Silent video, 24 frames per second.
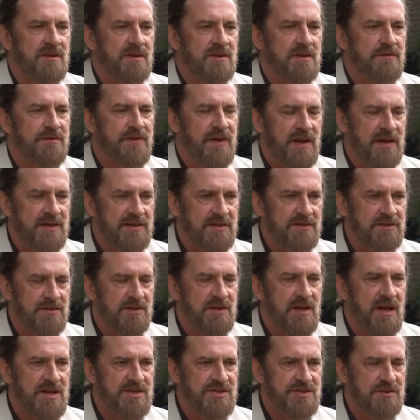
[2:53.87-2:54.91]
They've had
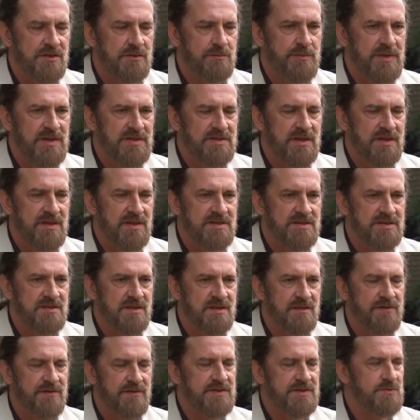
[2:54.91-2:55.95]
international meetings,
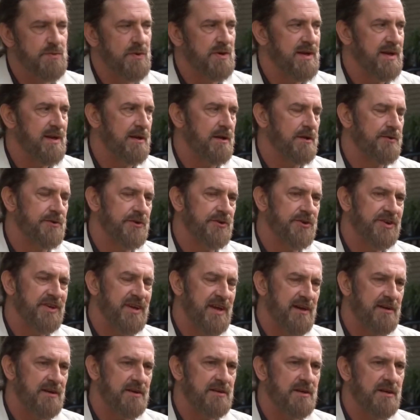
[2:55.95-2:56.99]
the first one held in
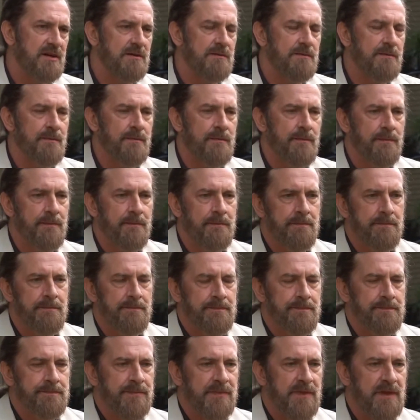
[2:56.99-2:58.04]
Canada,
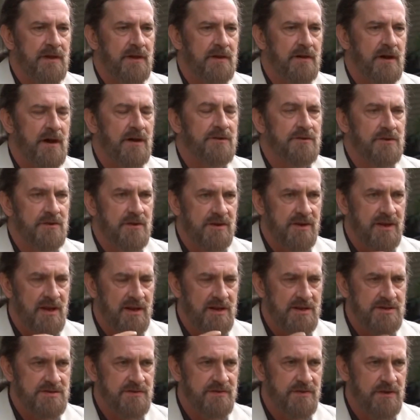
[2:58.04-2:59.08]
under the
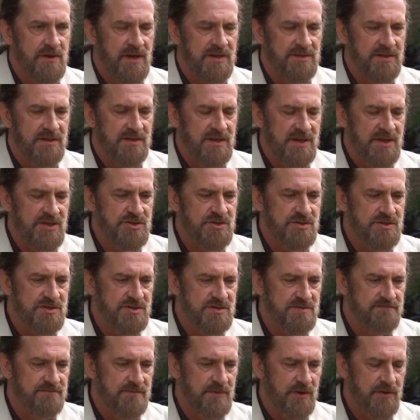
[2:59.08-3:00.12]
guise of the United
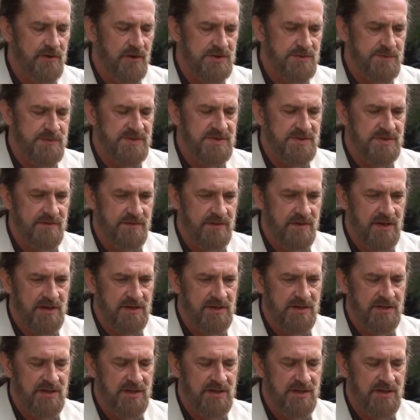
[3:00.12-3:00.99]
Nations, or the auspices of the United